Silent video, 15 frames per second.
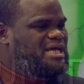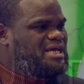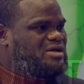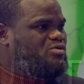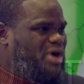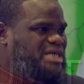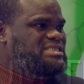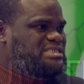
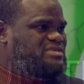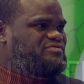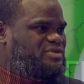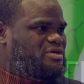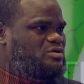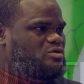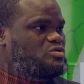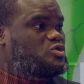quite
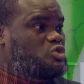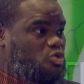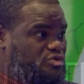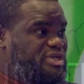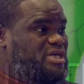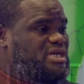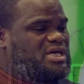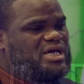difficult
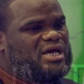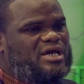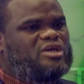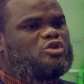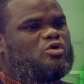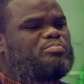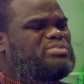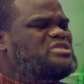during, you
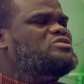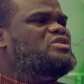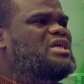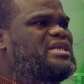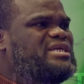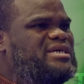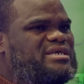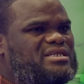know,
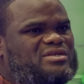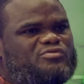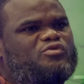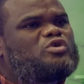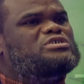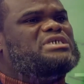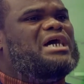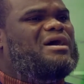particularly
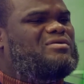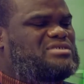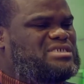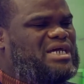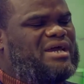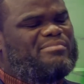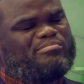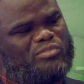rush hour
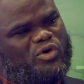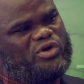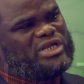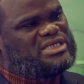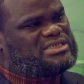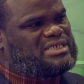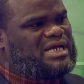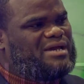time,
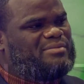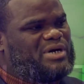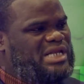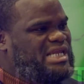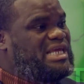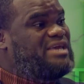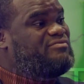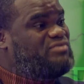morning time, and
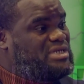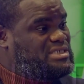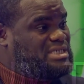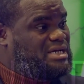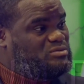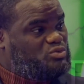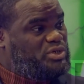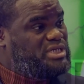the evening
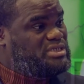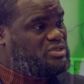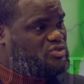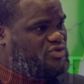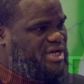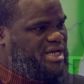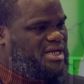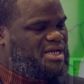time where they
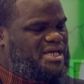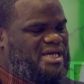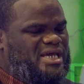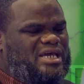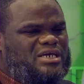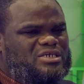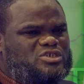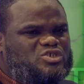train.
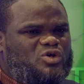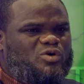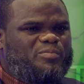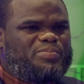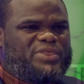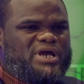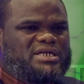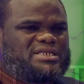Mm. So
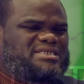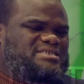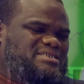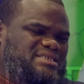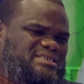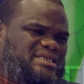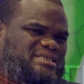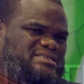th
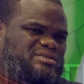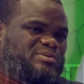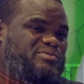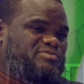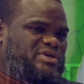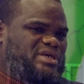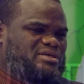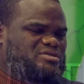these are some
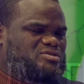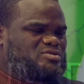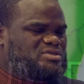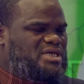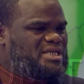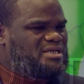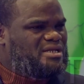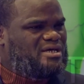of the issues
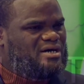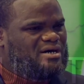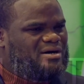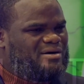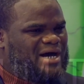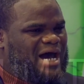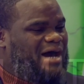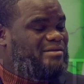that
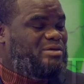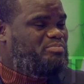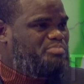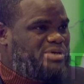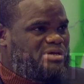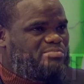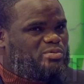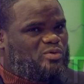uh, uh, the
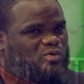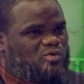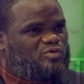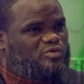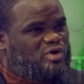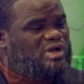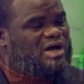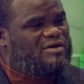people who
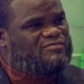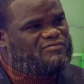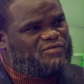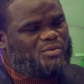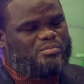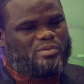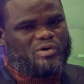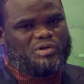run our
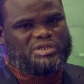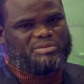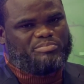football, the